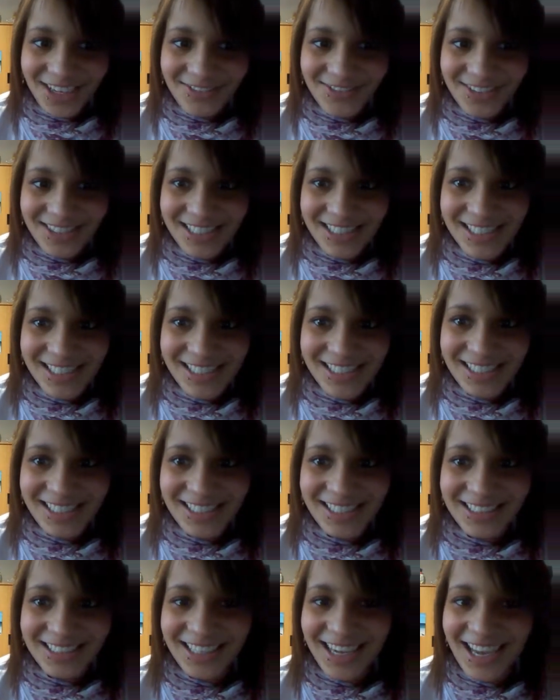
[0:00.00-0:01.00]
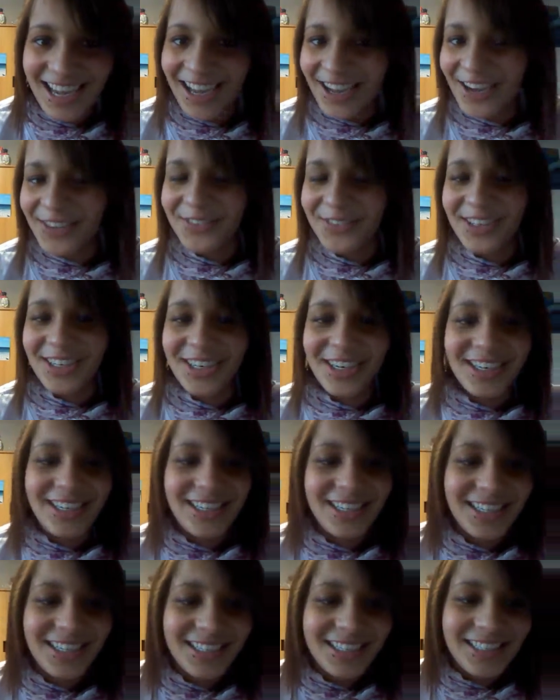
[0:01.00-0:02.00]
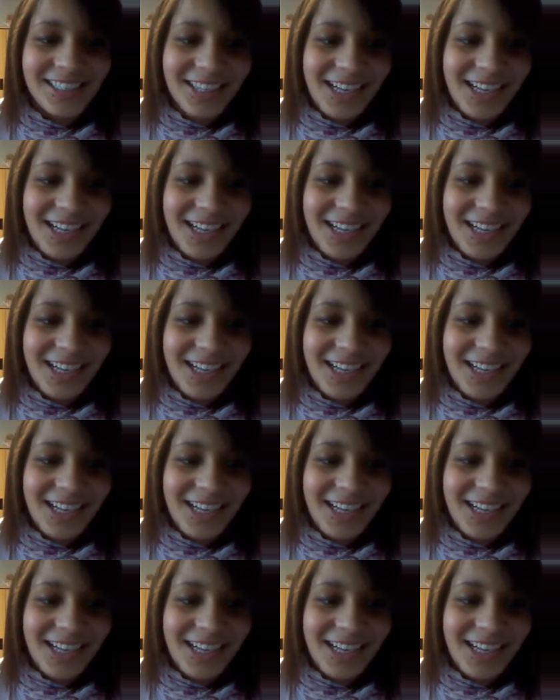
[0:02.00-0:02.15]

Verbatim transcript: ever seen ever.